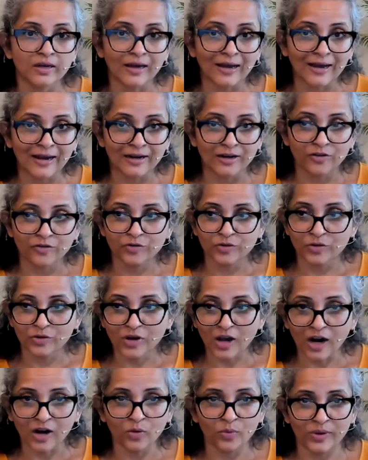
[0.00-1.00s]
And if you
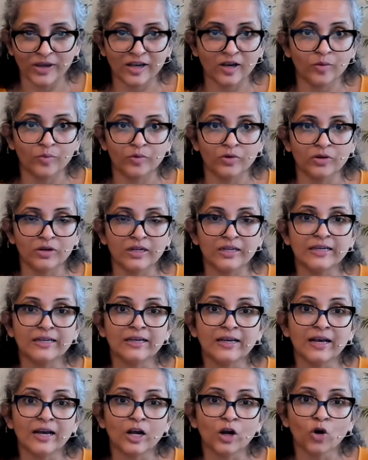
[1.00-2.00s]
can't wake up early,
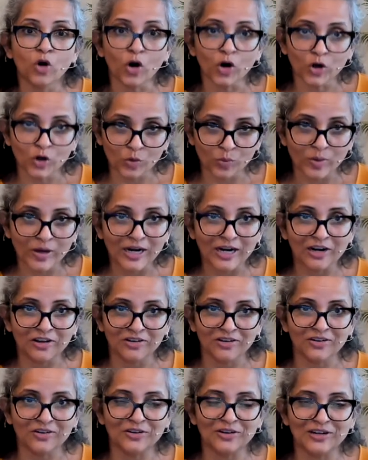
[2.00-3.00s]
go to bed
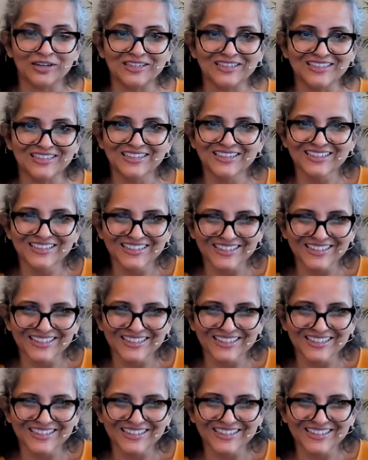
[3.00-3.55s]
early.